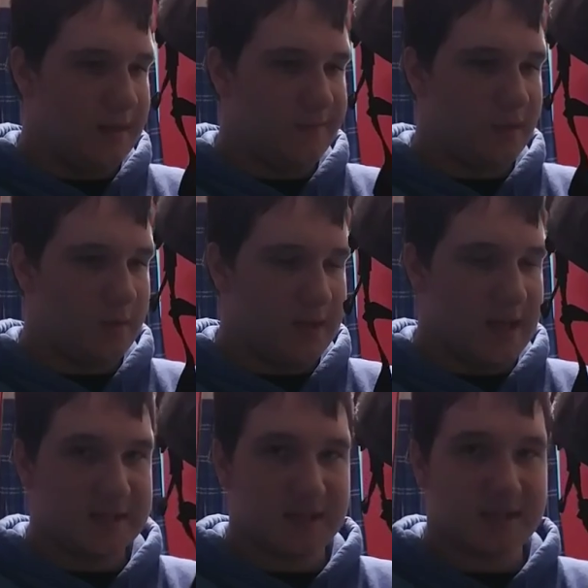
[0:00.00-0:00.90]
even though,
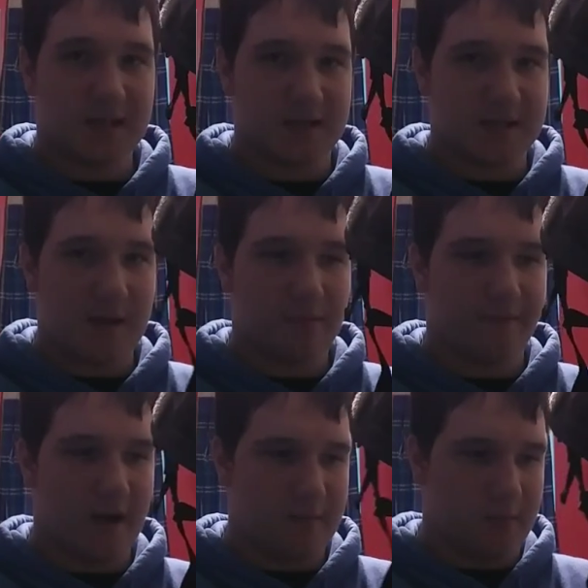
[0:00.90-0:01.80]
yes, this thing does not
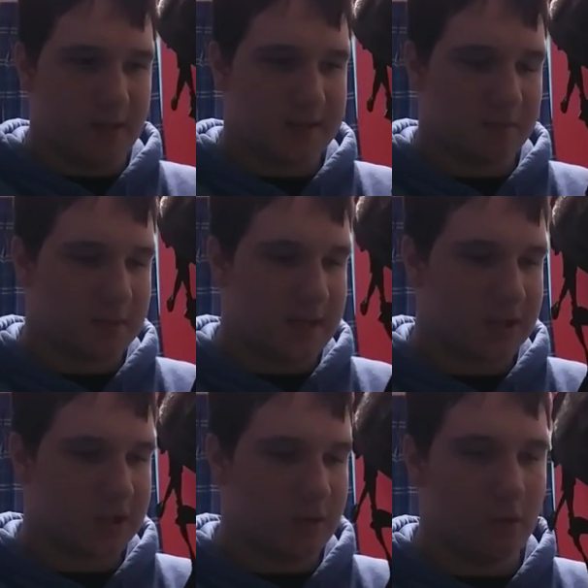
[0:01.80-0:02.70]
provide ballistic
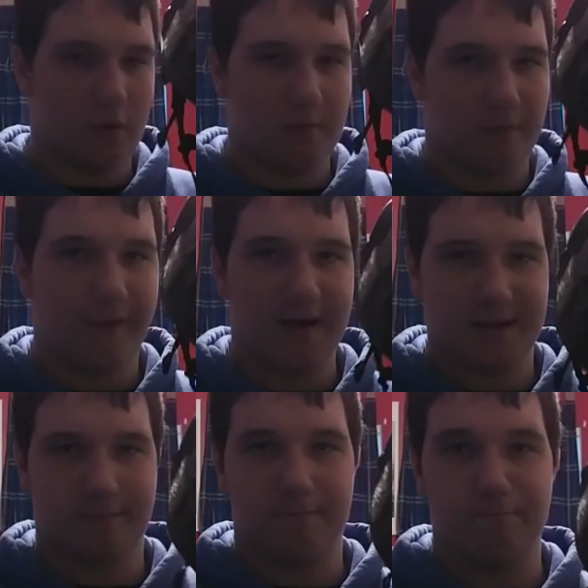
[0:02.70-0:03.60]
protection, it only provides,
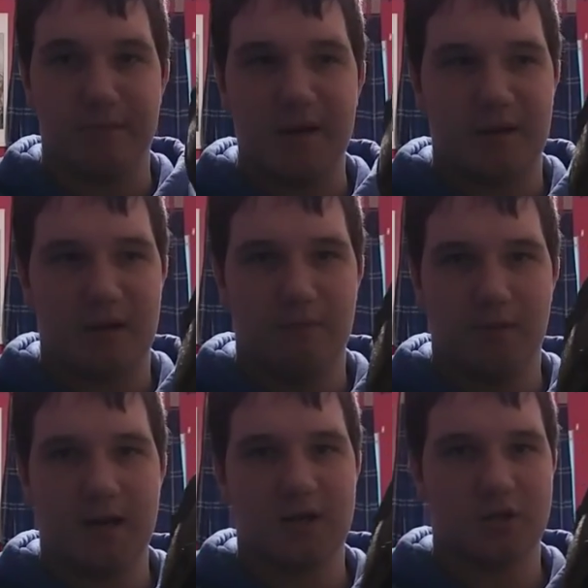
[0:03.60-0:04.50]
like, BB
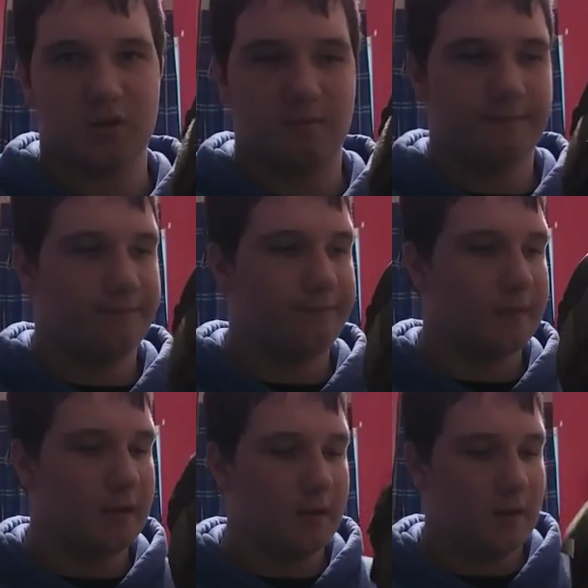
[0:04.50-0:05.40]
protection.
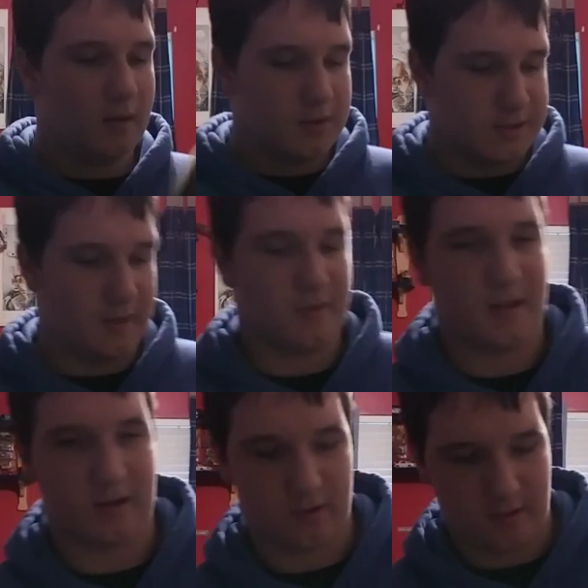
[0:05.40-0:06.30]
So that way,
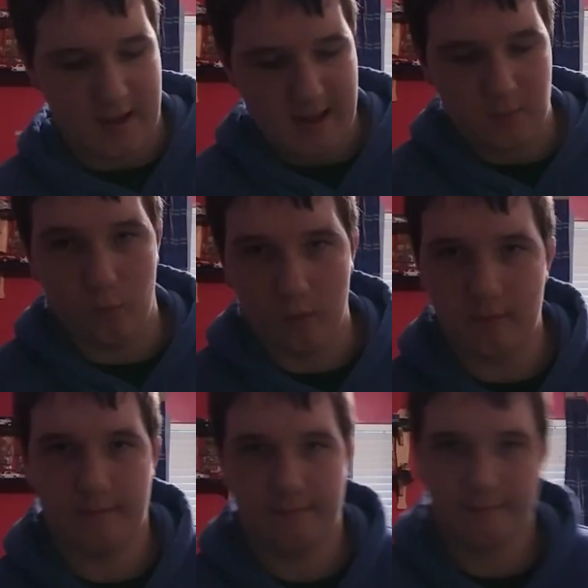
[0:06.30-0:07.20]
like, your head
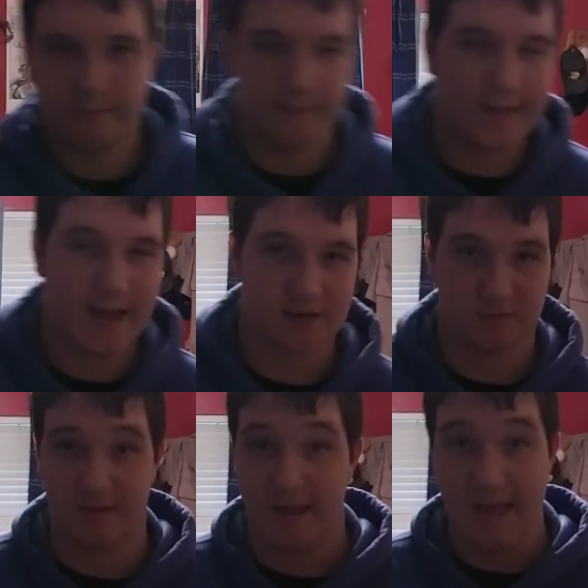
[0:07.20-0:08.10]
wouldn't
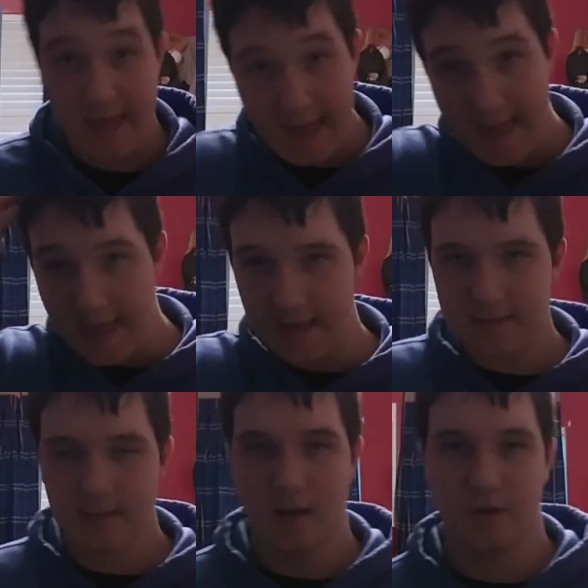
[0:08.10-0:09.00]
actually be
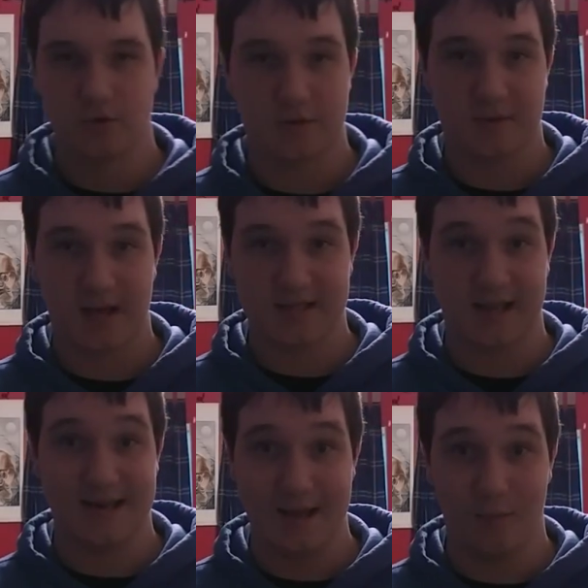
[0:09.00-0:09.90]
hit, just because
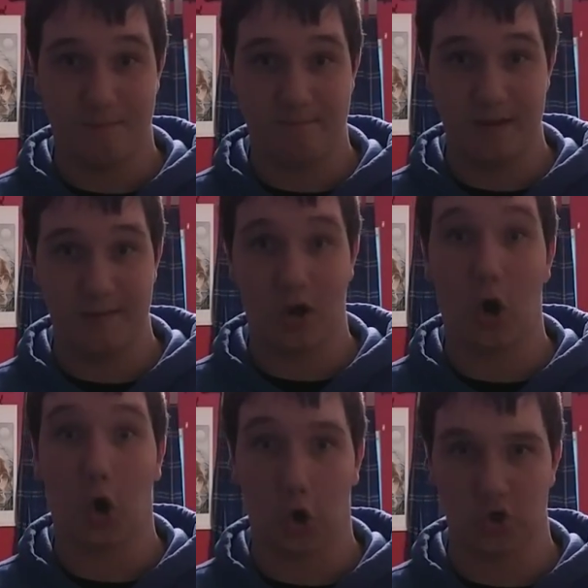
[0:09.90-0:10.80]
getting hit with a BB
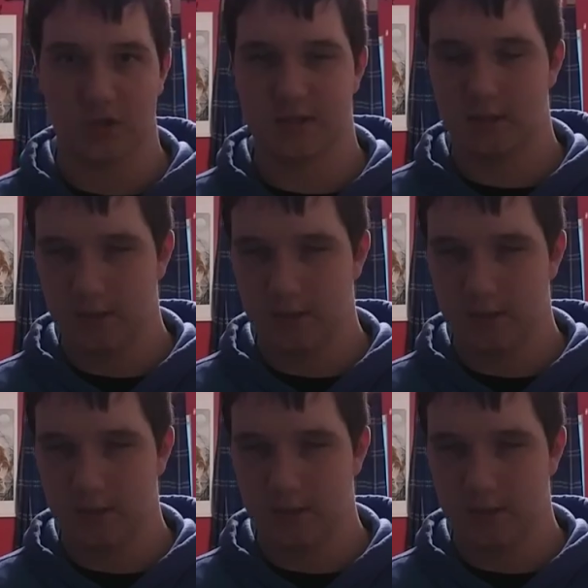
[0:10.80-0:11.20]
hurts.